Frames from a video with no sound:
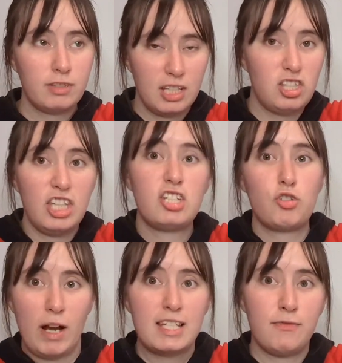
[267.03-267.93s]
this
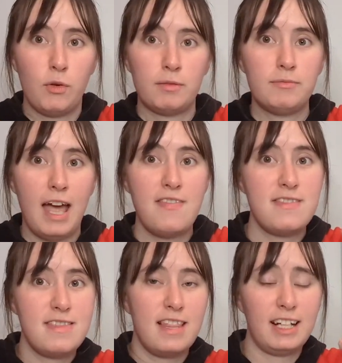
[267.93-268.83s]
dress form,
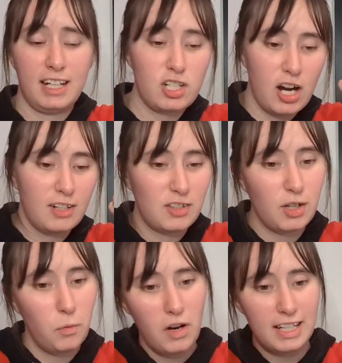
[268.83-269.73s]
and like a child
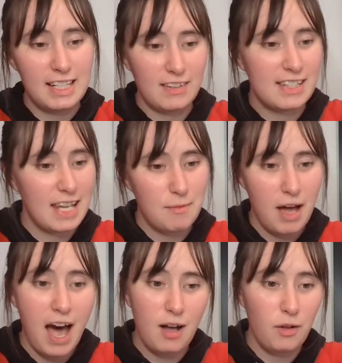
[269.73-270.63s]
started walking down the same
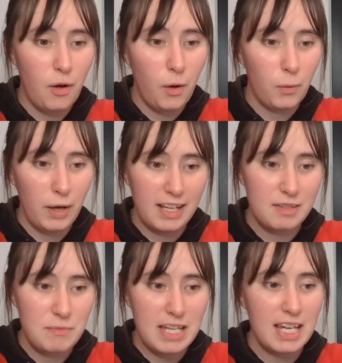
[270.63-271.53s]
hallway
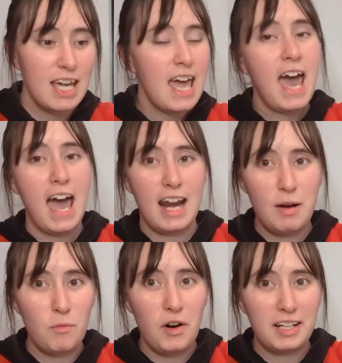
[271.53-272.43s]
as me, and
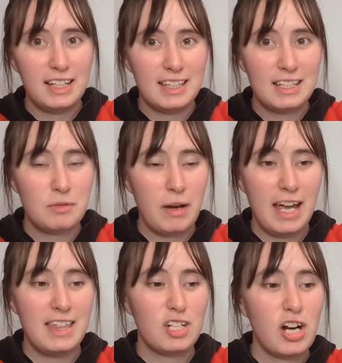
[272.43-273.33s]
I'm walking this way,
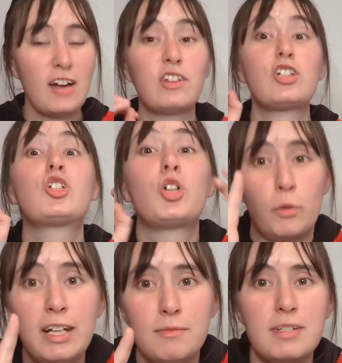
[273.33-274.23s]
and the child
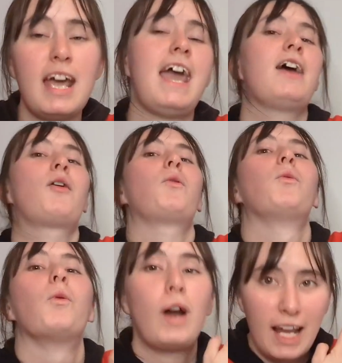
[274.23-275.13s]
screamed and
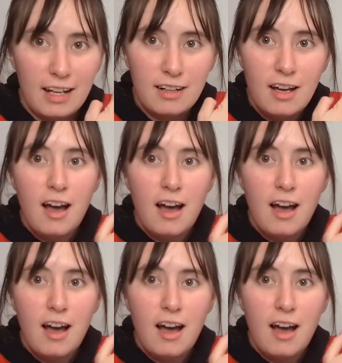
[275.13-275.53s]
ran.